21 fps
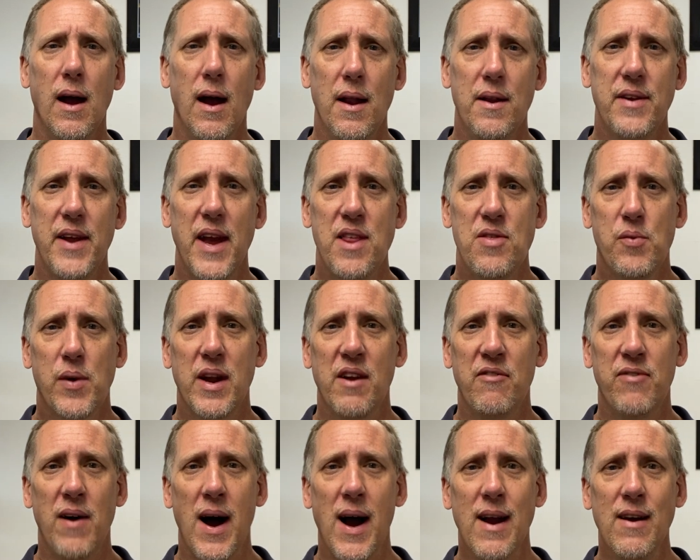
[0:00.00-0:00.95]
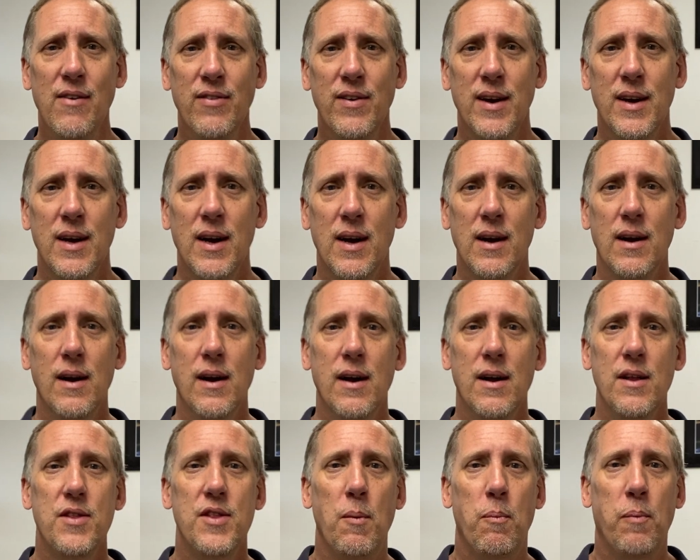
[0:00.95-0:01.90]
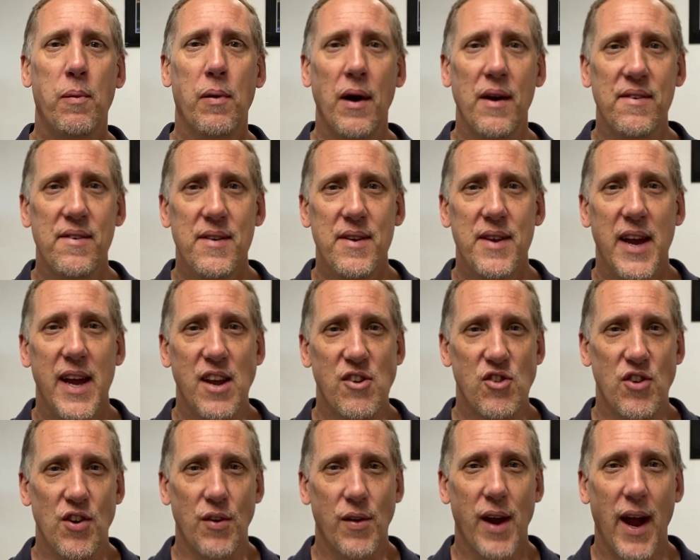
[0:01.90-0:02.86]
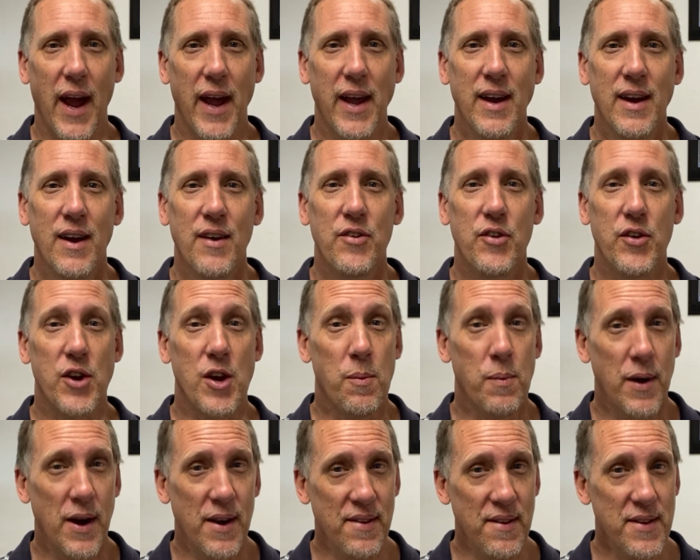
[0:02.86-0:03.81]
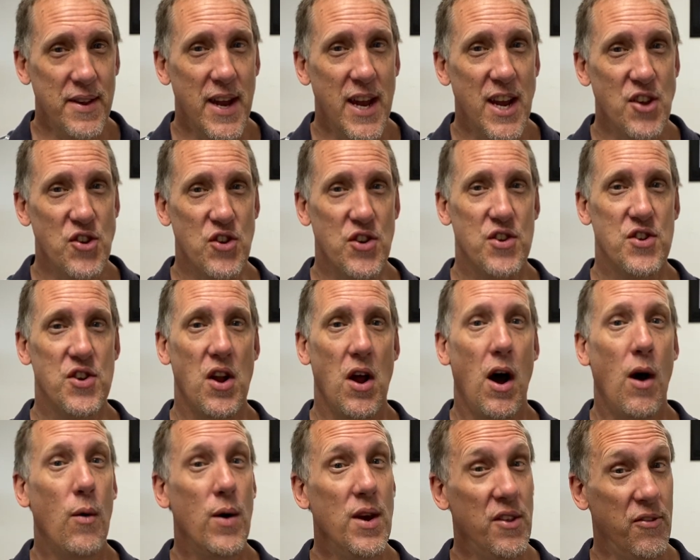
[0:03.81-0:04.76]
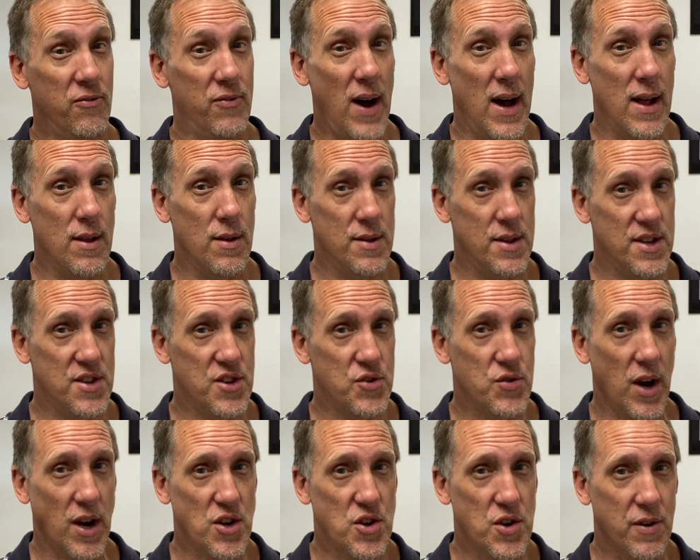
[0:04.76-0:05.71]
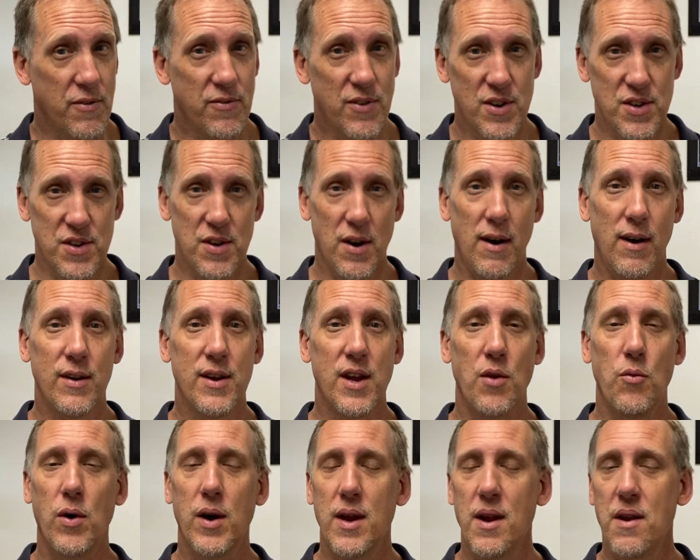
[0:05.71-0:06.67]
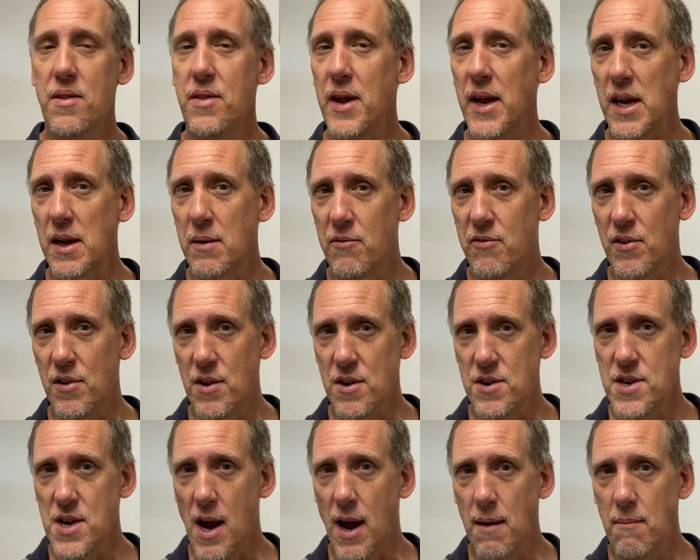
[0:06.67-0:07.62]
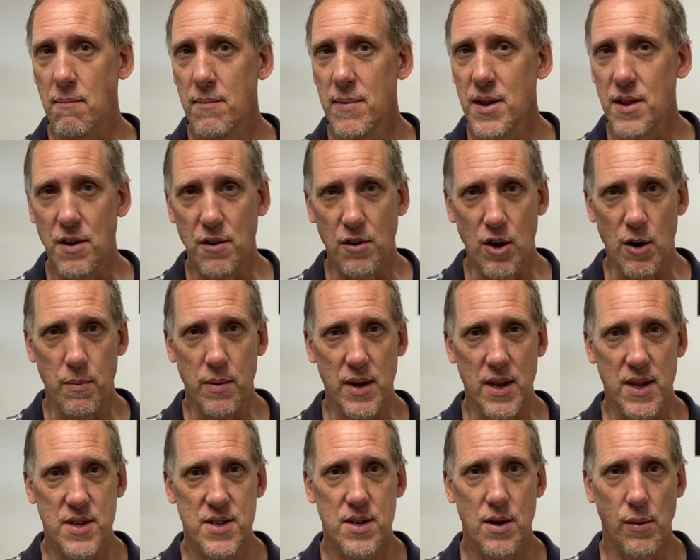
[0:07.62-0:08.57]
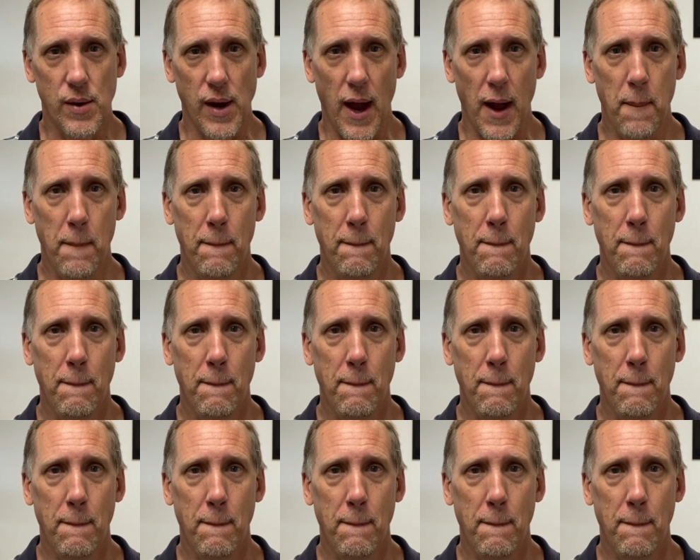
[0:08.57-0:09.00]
Day 3 to 5, the presentation, okay? So your presentation should always follow this structure. First of all, you want to thank them for their time and their openness, okay?